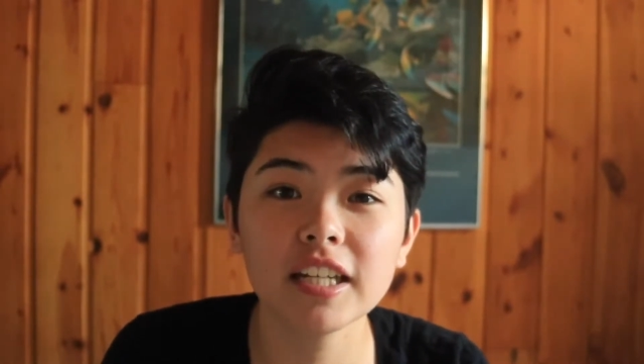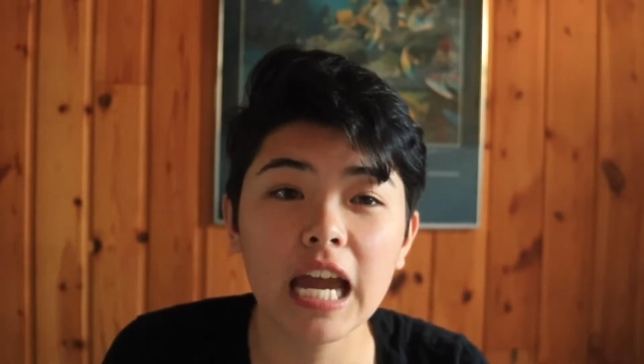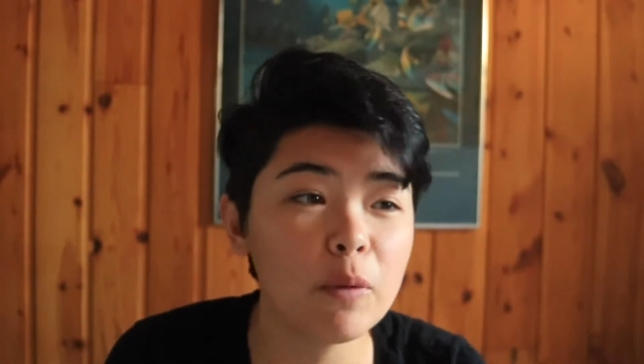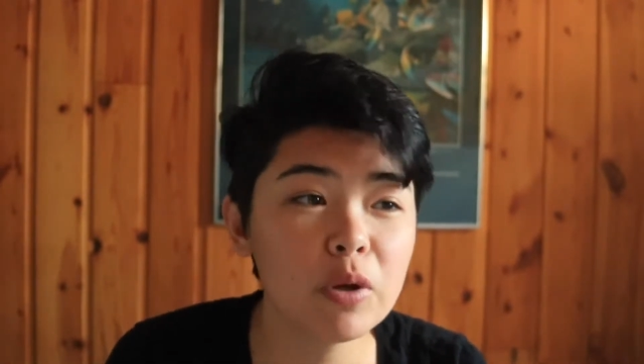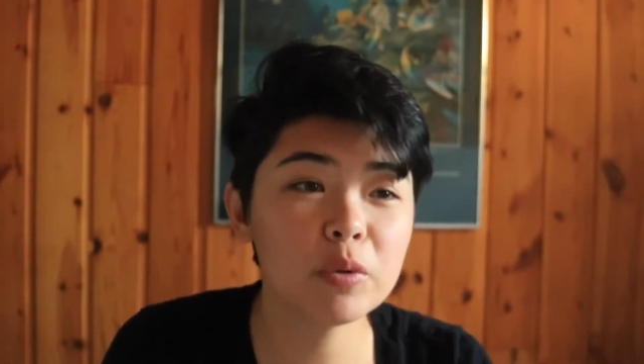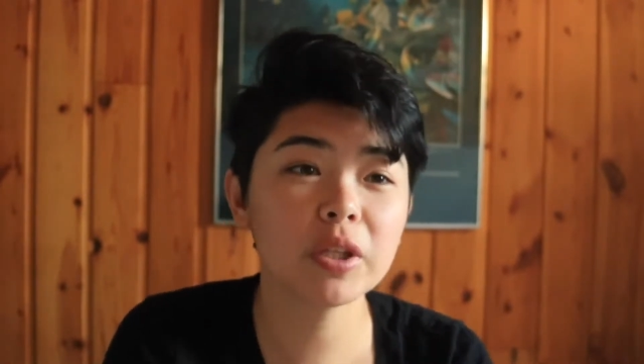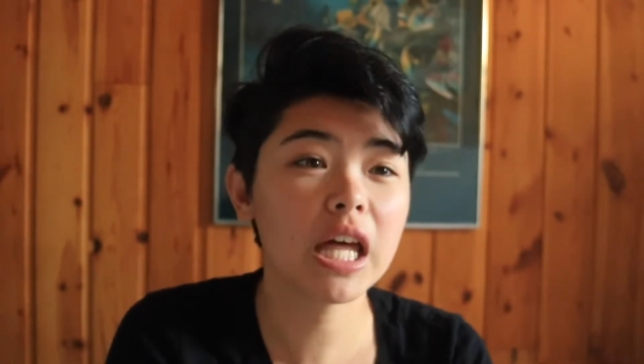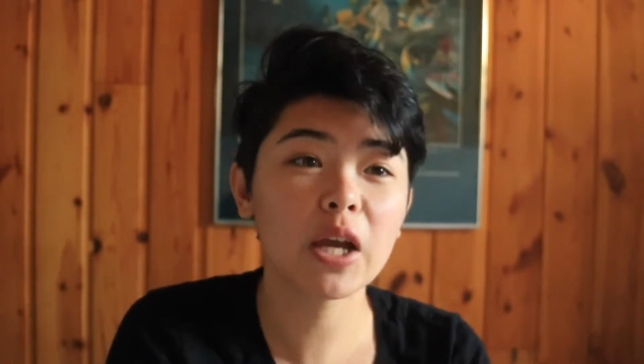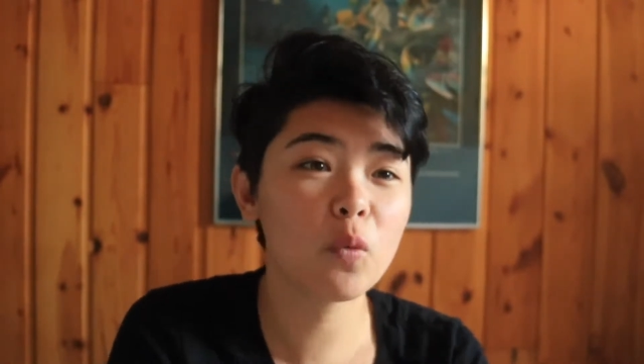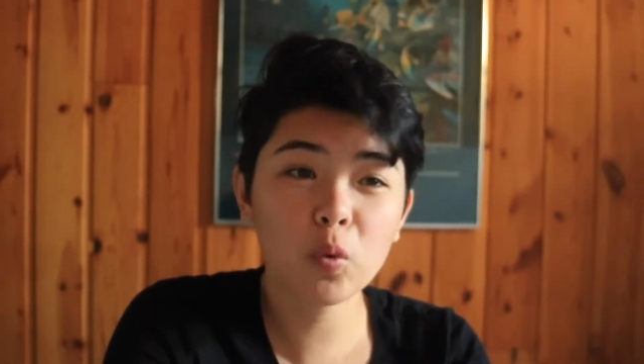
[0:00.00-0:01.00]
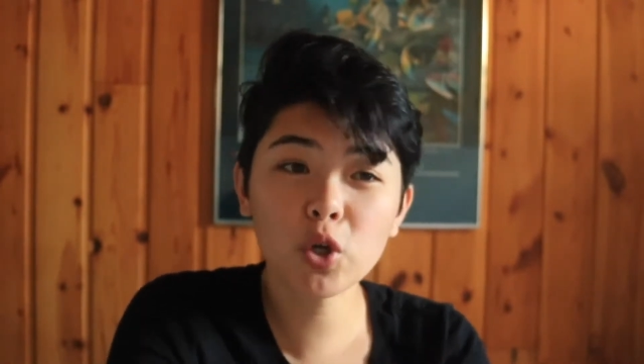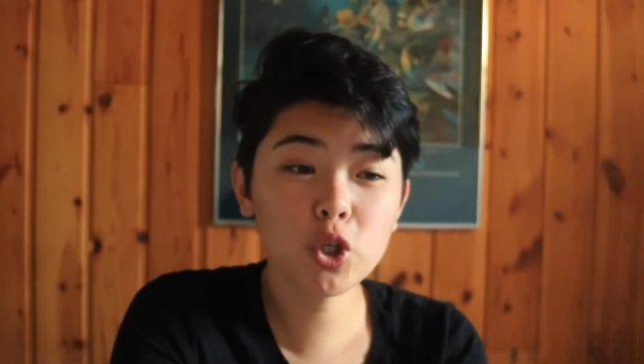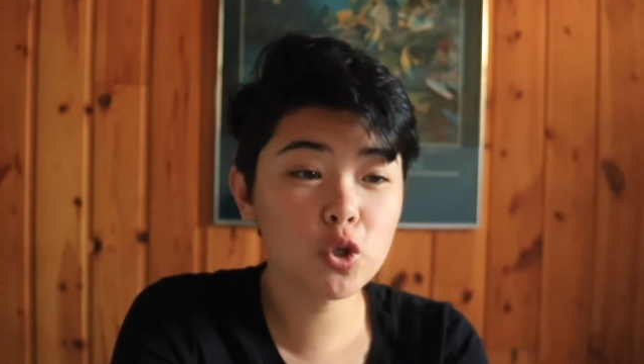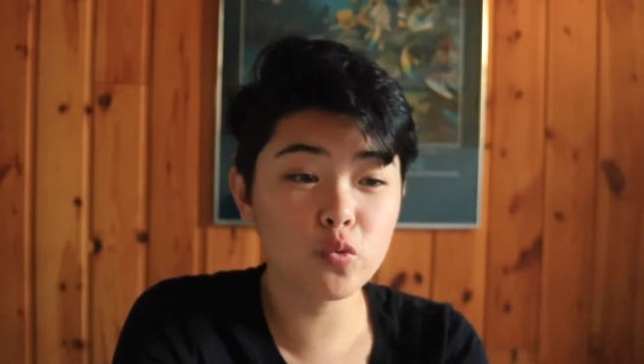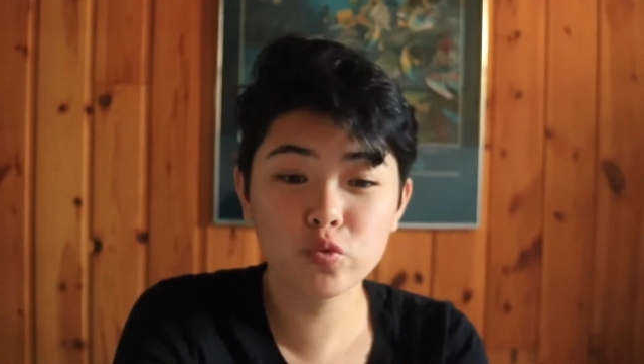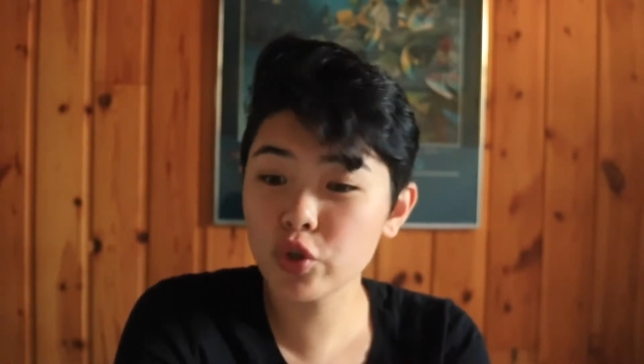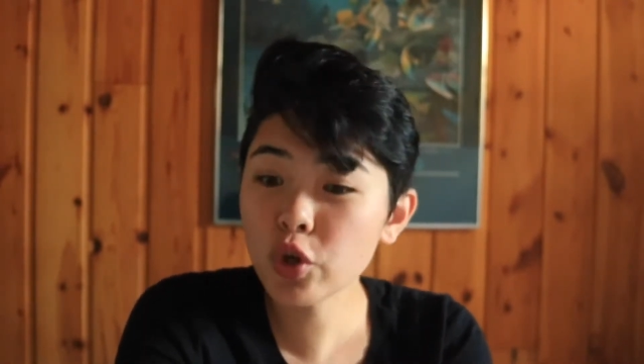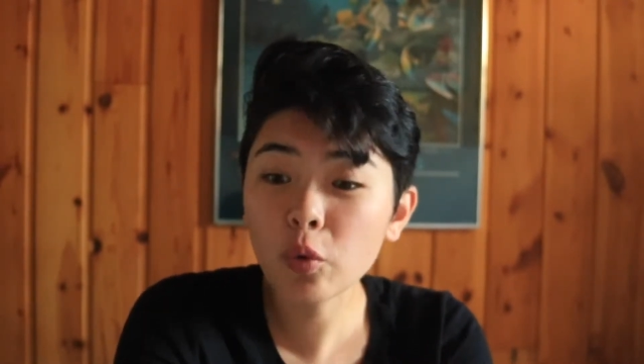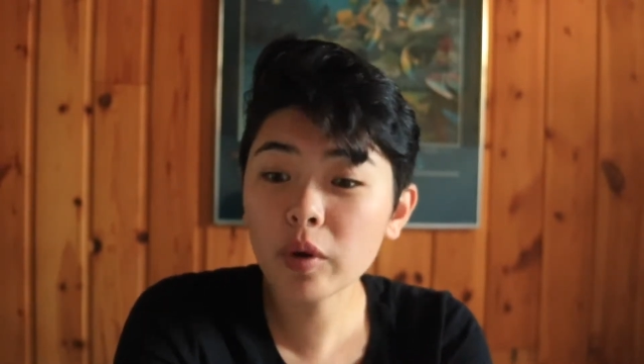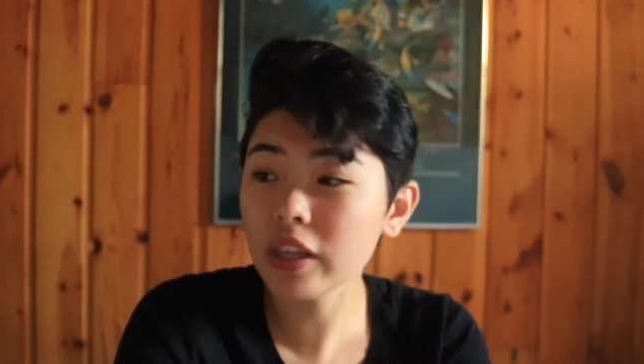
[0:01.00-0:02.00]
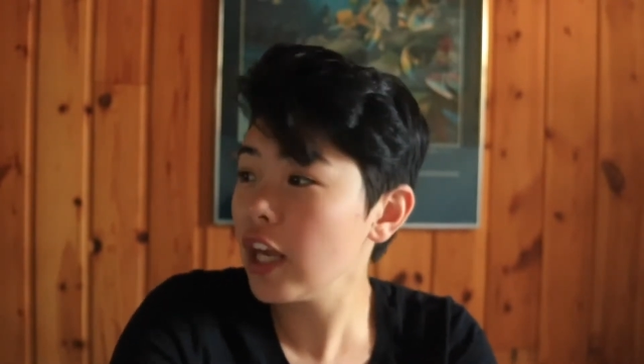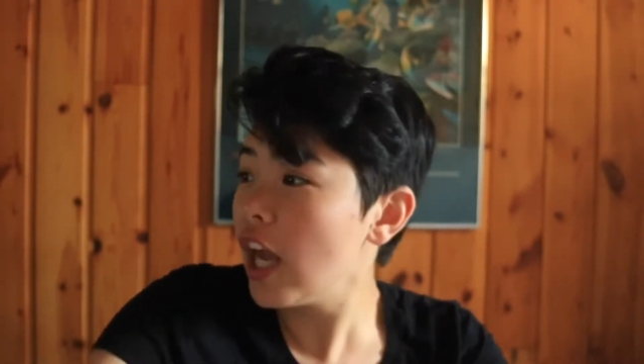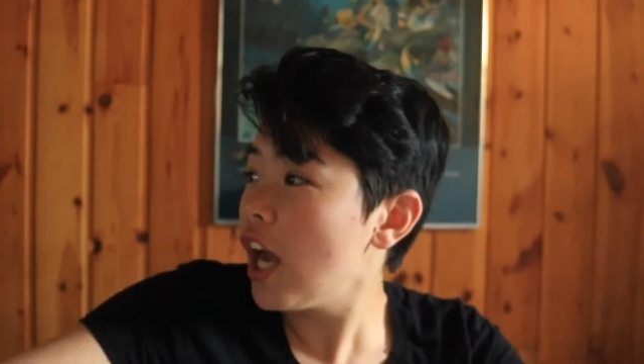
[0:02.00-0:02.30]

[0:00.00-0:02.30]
And we were like, what are you doing?